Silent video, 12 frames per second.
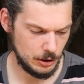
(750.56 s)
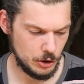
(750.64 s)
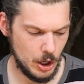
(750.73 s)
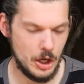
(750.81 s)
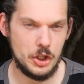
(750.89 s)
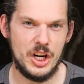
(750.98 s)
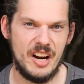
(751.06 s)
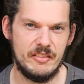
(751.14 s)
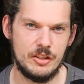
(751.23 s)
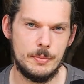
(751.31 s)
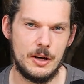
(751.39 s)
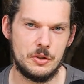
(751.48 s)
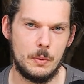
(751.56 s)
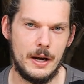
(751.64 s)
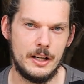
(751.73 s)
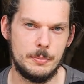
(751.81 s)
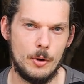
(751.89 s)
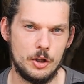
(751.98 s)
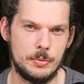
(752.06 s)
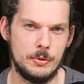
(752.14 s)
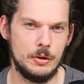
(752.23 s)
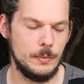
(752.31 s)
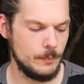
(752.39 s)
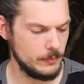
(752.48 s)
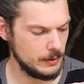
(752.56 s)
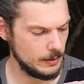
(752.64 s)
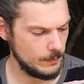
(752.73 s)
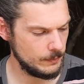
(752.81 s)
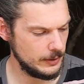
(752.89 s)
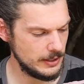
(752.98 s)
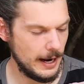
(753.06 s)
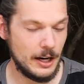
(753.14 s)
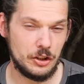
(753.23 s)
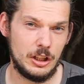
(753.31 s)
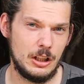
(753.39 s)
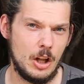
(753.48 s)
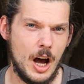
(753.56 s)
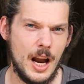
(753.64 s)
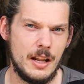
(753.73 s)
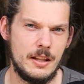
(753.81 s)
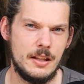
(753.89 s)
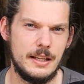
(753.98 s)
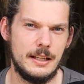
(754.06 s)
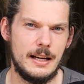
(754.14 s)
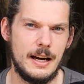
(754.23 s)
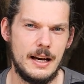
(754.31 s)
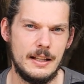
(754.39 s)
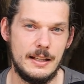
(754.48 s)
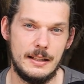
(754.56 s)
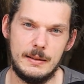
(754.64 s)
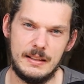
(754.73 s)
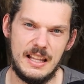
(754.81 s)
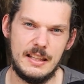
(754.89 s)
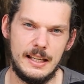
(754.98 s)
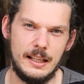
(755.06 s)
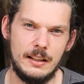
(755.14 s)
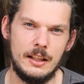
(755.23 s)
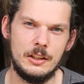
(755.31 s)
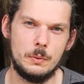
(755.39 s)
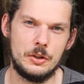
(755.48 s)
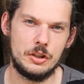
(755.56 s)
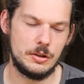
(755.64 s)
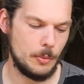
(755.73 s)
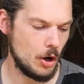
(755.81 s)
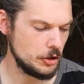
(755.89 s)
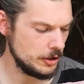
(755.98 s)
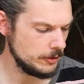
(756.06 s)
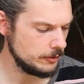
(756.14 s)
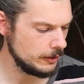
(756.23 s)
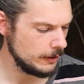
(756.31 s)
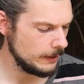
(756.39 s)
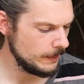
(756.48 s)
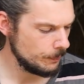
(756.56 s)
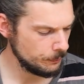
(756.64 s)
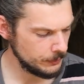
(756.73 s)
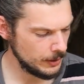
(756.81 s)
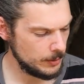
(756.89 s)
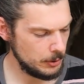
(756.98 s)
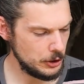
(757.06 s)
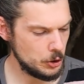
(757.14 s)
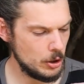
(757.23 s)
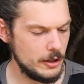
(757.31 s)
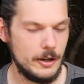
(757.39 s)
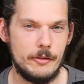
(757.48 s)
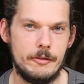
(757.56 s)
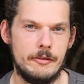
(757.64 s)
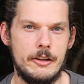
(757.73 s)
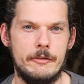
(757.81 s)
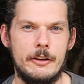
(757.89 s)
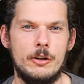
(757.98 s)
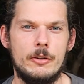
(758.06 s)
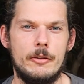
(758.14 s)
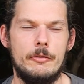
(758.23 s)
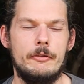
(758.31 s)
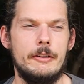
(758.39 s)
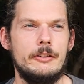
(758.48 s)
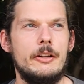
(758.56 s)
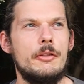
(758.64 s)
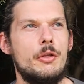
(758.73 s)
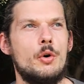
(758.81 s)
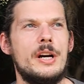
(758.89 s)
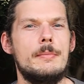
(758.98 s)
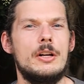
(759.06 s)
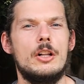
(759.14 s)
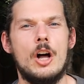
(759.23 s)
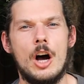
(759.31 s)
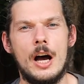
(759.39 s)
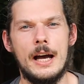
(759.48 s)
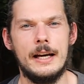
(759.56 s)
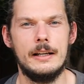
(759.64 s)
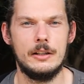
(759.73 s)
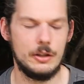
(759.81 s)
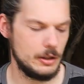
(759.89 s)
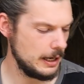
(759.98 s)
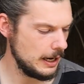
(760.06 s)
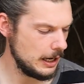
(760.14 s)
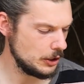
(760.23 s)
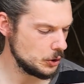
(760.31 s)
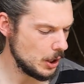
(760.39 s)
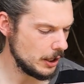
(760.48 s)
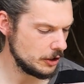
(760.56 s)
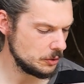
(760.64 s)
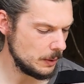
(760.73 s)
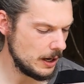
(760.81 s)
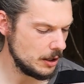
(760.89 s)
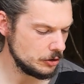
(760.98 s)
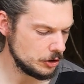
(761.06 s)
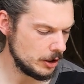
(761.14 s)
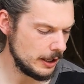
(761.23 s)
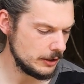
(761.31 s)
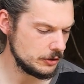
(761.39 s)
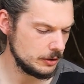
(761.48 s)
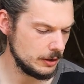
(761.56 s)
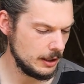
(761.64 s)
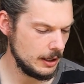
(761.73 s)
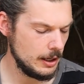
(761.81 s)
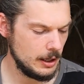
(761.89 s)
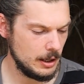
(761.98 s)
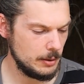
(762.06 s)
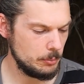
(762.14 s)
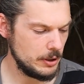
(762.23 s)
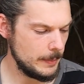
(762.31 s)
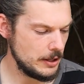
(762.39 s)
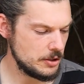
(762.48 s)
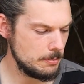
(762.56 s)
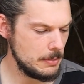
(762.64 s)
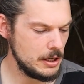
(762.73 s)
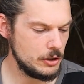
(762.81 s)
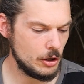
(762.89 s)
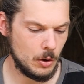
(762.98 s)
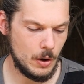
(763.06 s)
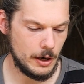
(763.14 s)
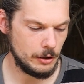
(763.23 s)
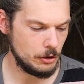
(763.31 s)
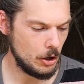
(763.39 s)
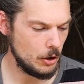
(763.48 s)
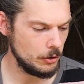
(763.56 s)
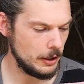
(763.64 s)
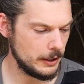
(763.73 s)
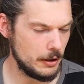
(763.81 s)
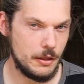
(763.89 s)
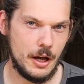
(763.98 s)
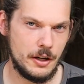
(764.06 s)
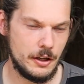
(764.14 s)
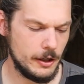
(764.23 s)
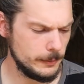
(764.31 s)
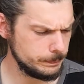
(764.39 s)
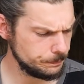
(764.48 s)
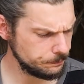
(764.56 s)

Try and shave as much weight as possible. These are actually lighter than the Indies, which is a positive. Pretty sure they're a 53 mil height truck as well, so that's pretty much a mid, not quite a low like a Thunder.